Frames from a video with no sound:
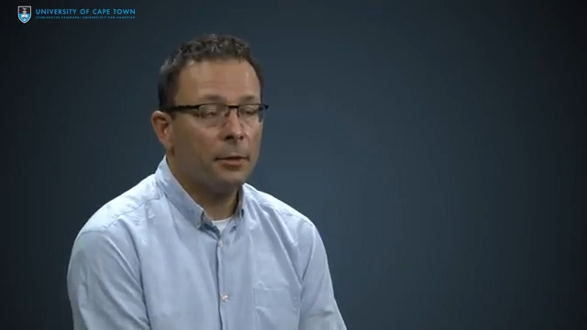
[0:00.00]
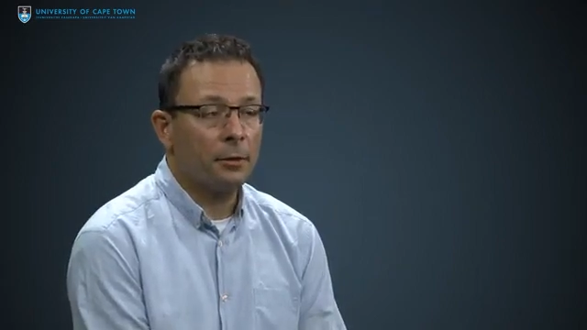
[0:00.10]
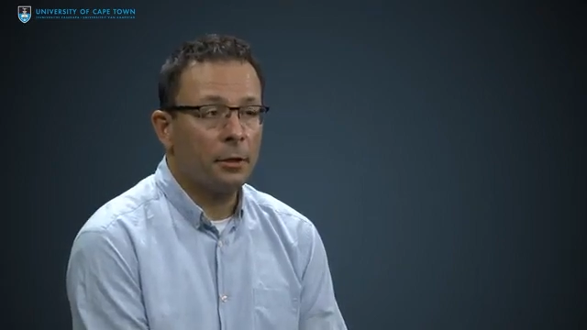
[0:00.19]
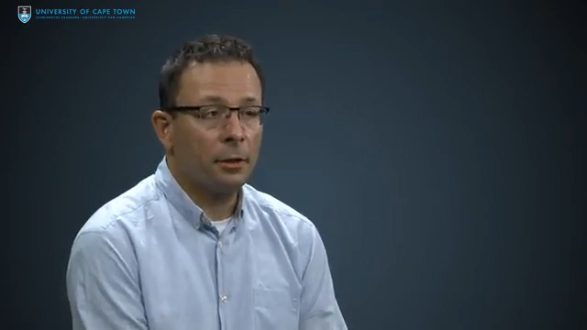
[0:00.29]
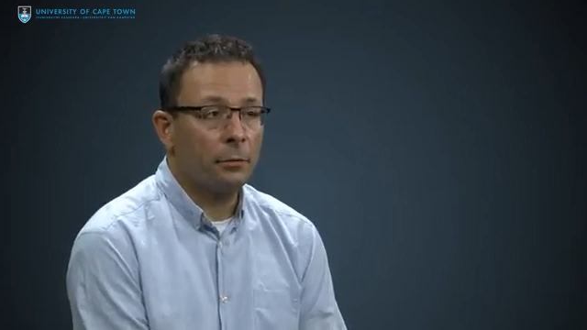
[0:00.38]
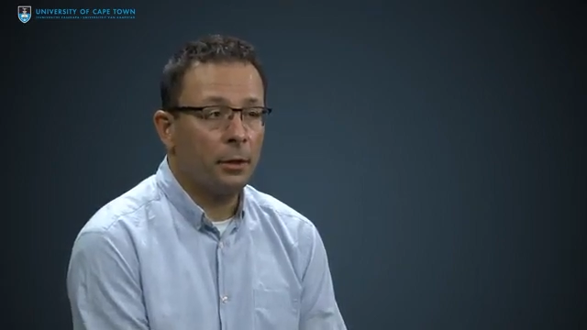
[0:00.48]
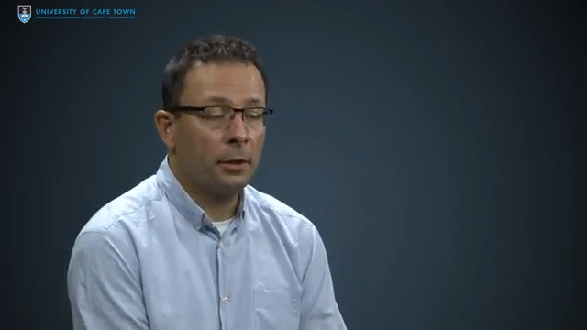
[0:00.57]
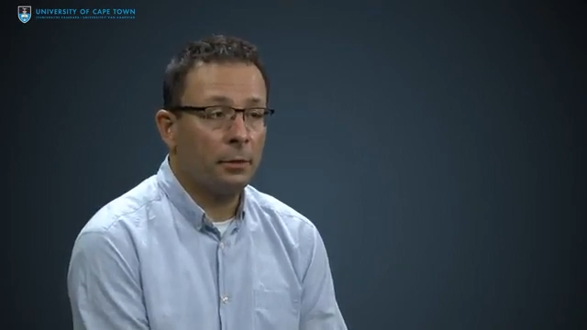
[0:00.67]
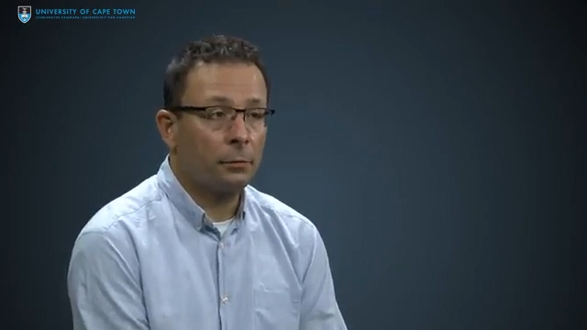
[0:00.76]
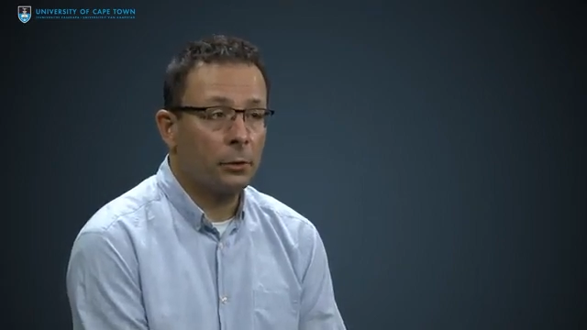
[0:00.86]

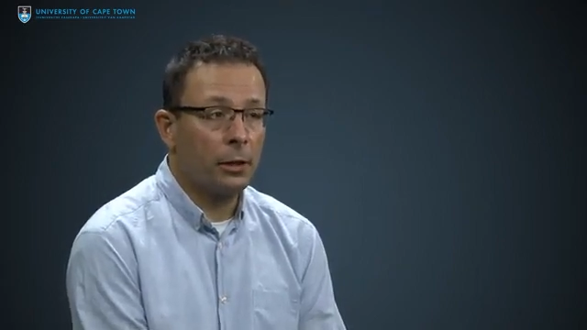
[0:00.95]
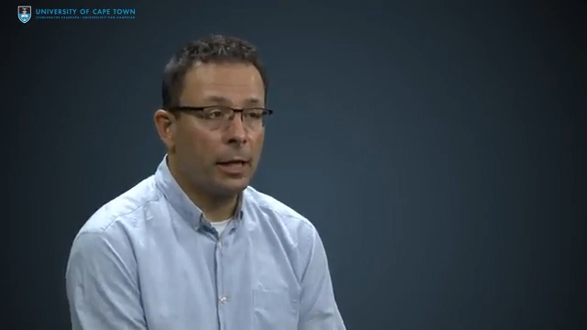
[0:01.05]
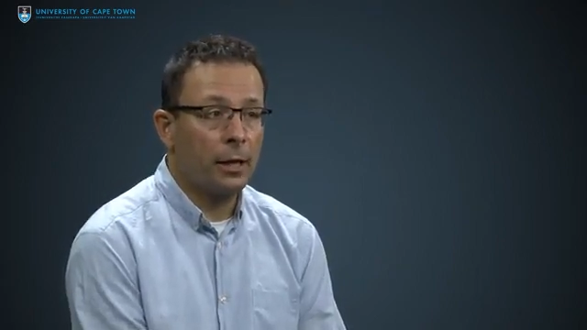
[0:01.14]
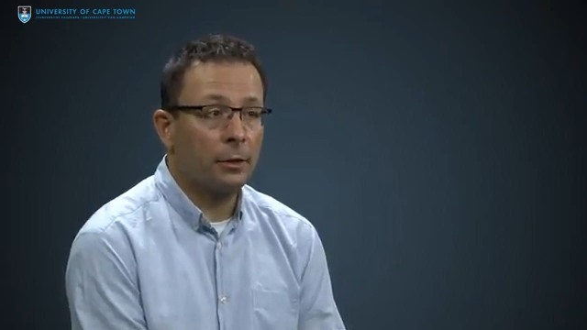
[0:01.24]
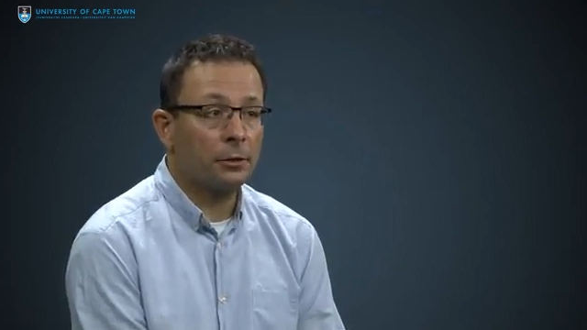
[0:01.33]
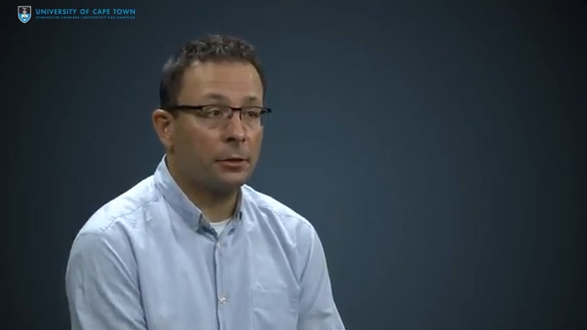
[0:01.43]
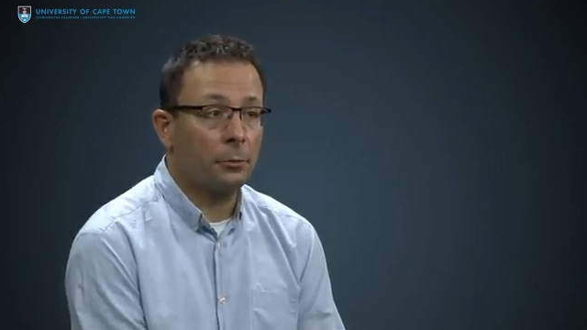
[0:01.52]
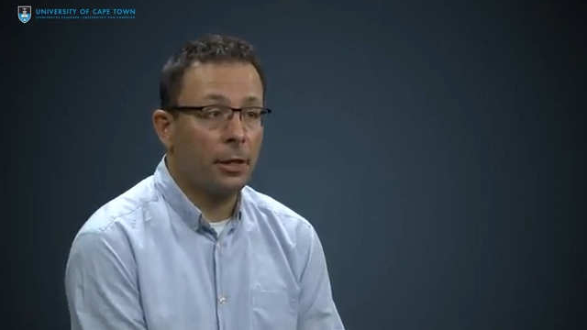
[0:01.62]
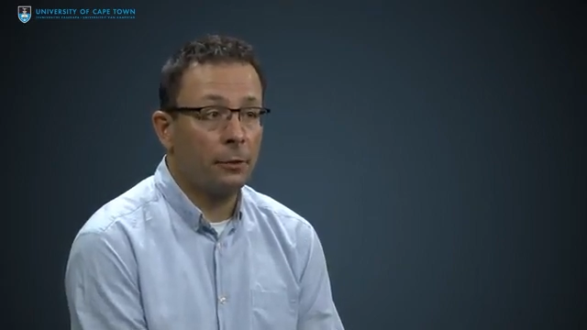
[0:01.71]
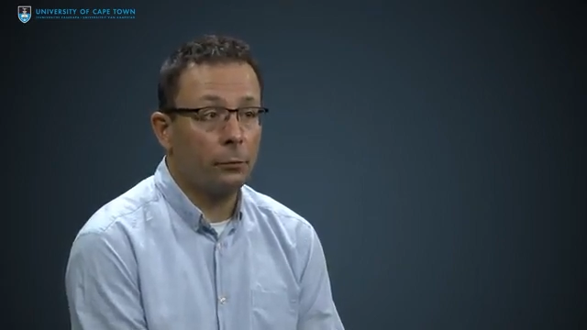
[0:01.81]
and therefore allows the
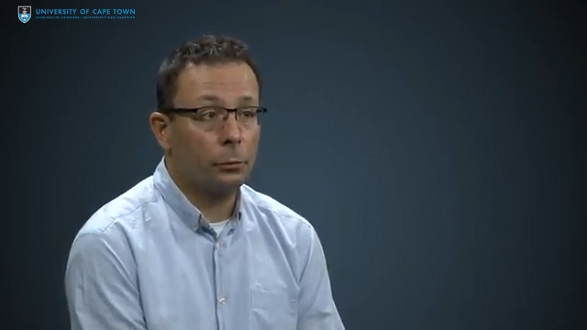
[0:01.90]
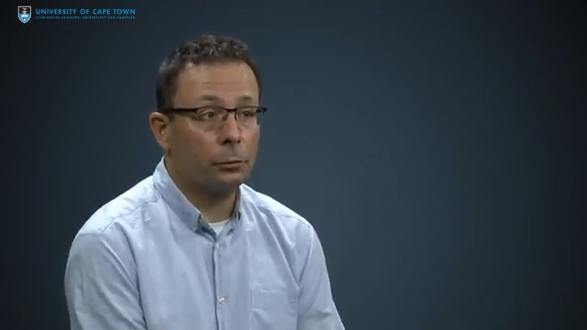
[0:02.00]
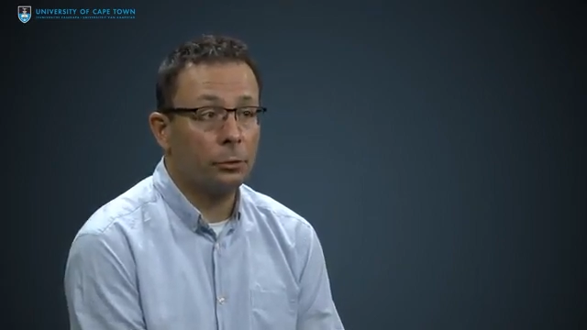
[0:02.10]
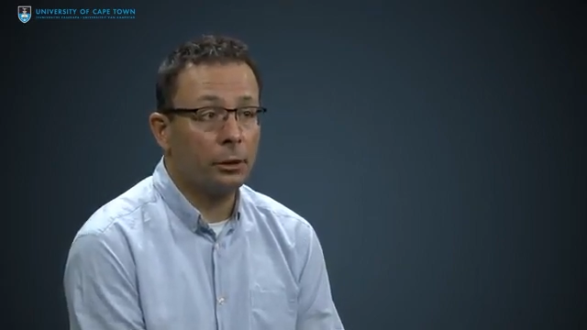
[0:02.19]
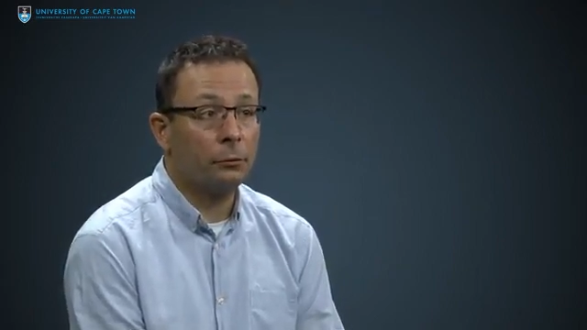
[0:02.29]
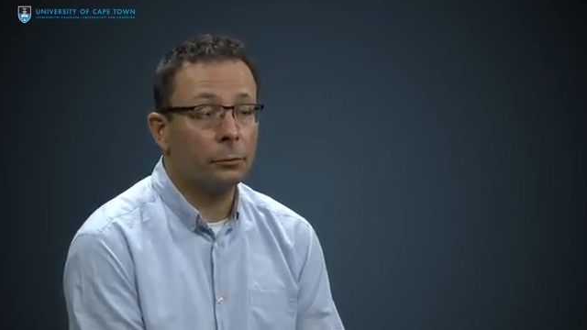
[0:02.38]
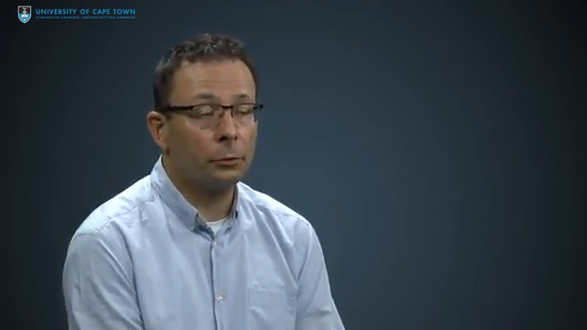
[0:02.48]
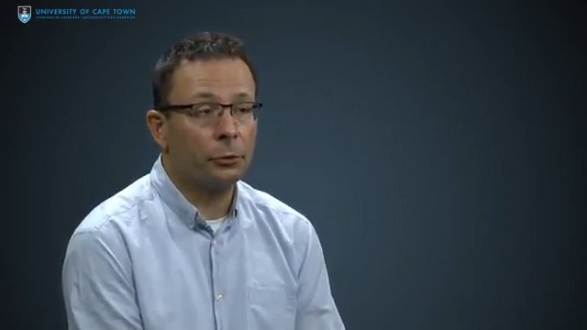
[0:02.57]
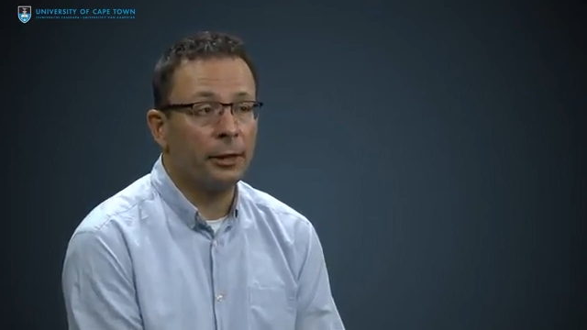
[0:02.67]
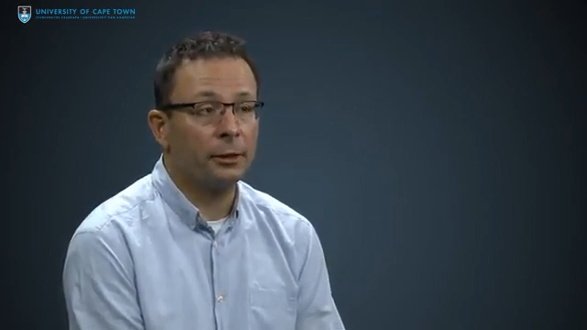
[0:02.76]
rainfall to
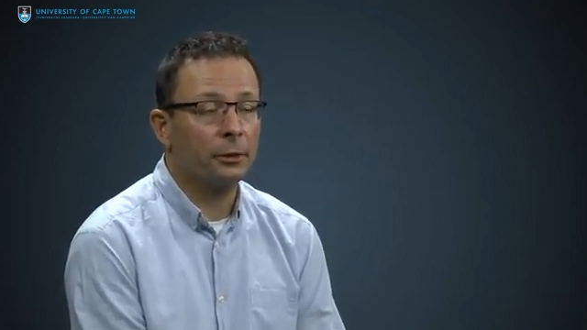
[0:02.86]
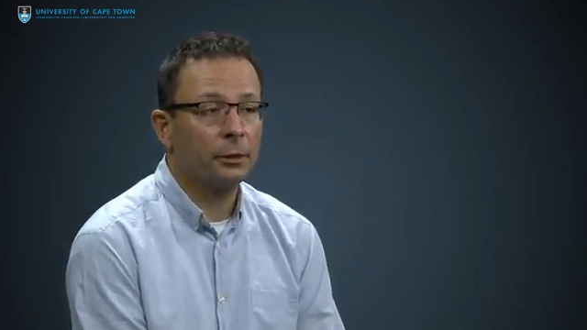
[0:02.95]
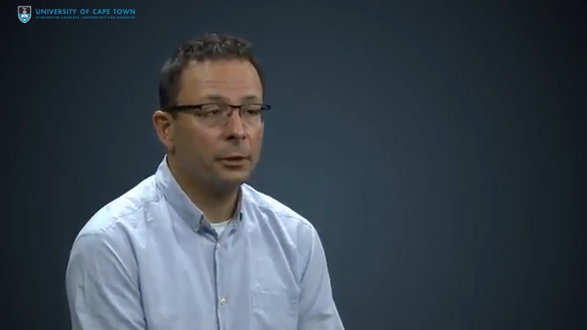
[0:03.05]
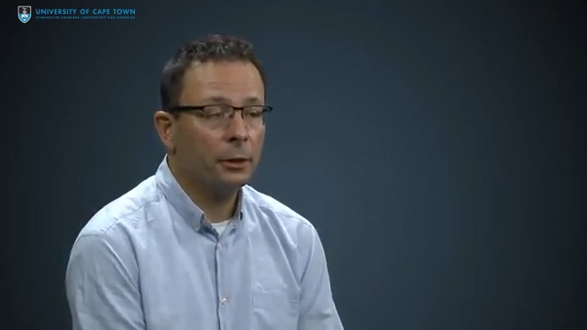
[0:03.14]
infiltrate